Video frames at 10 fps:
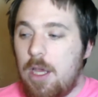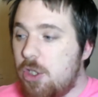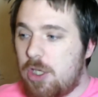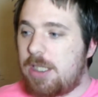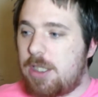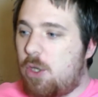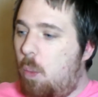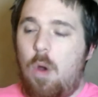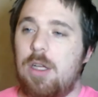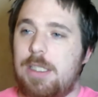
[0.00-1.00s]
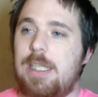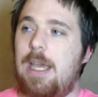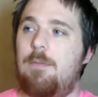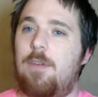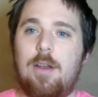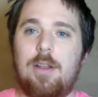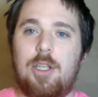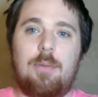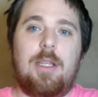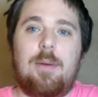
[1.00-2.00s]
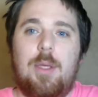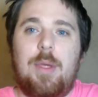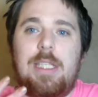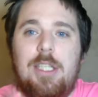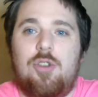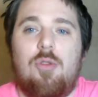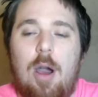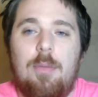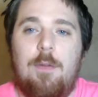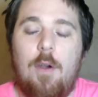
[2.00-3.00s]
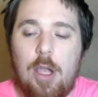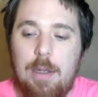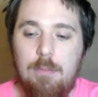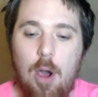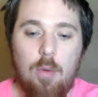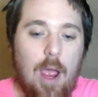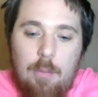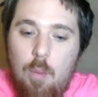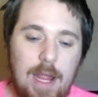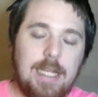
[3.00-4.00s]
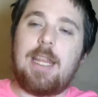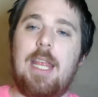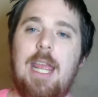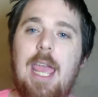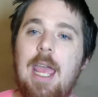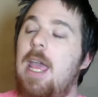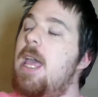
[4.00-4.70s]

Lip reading: So this is the worst time for WWE to drop the fucking ball. And what do they do?